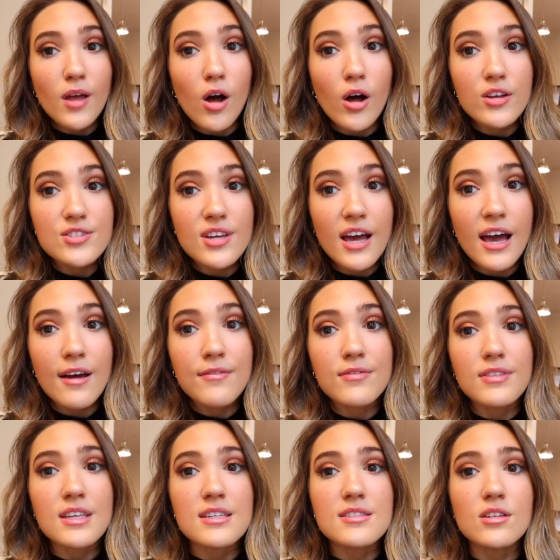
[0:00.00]
I'll also
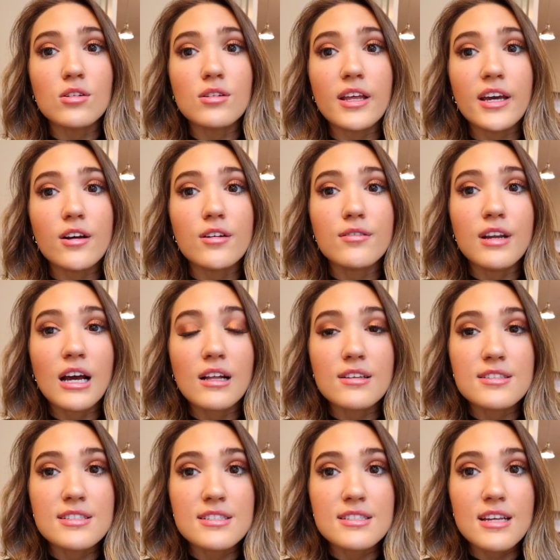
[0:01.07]
have these little layered
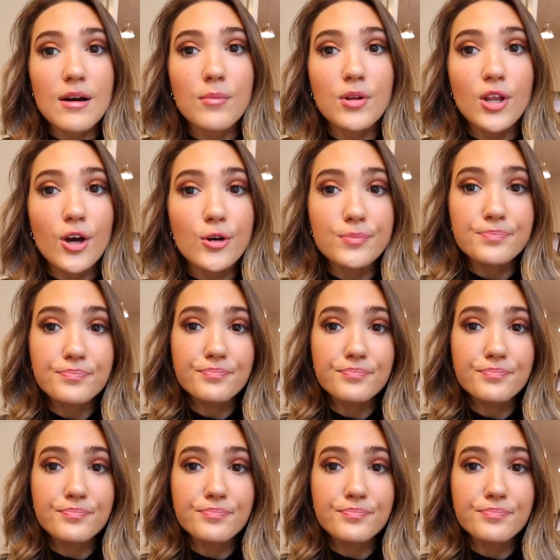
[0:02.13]
necklaces down below.